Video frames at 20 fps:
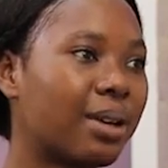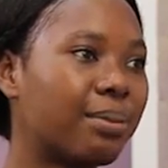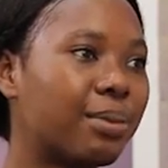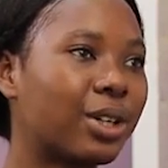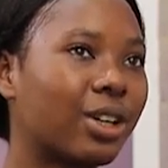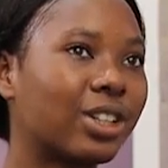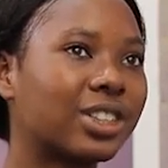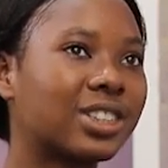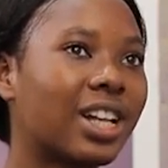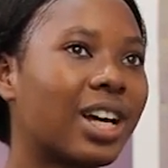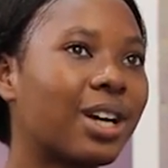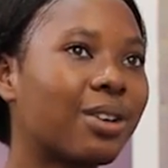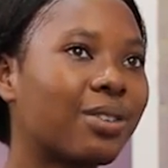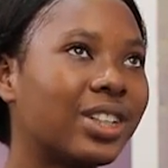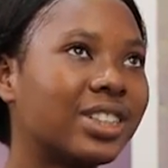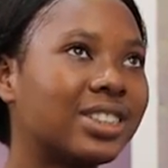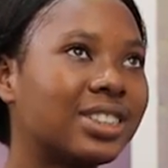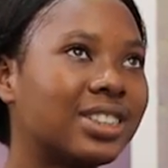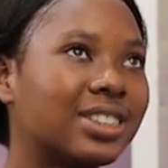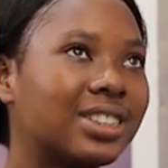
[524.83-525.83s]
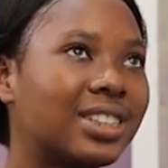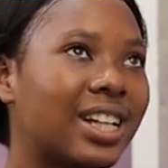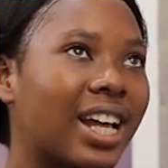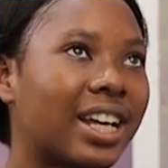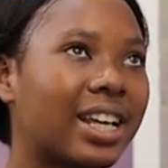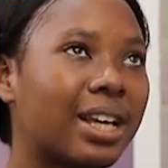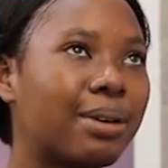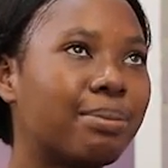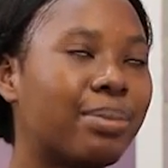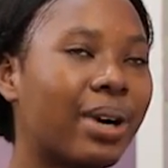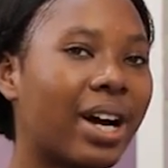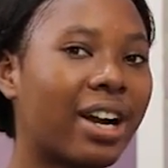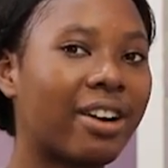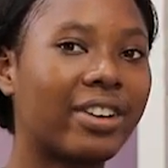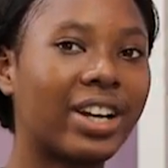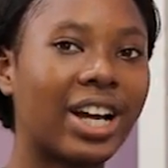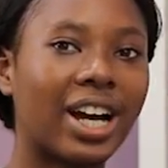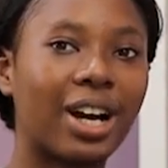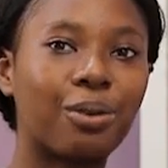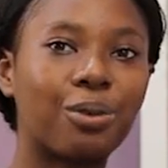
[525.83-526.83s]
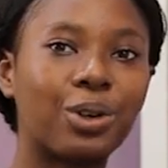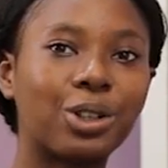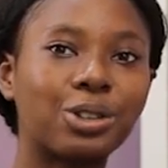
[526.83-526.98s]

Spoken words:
Because language is like a barrier.